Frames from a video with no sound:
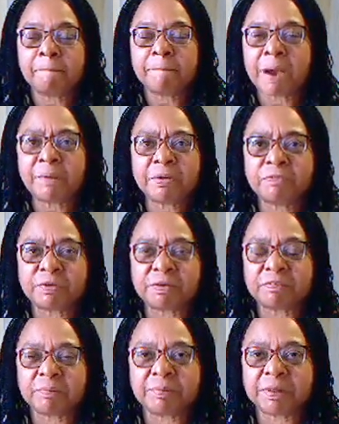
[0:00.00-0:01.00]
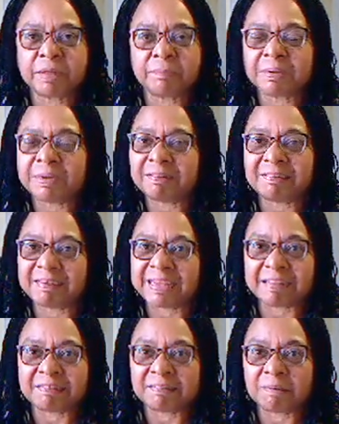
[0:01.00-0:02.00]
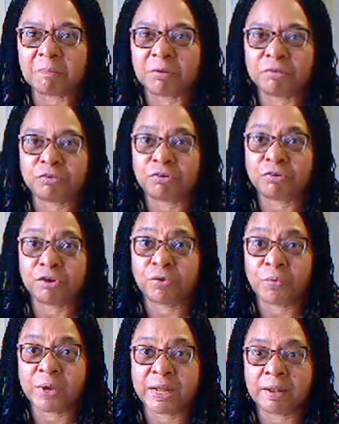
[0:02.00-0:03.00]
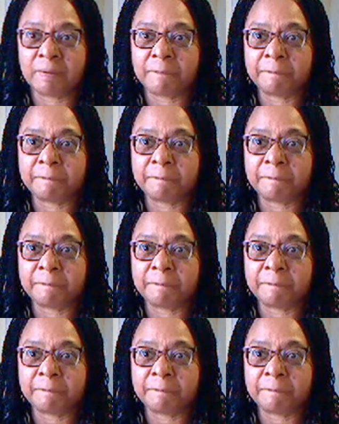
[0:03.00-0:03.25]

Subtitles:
Power is very simply the ability to get someone to do your will.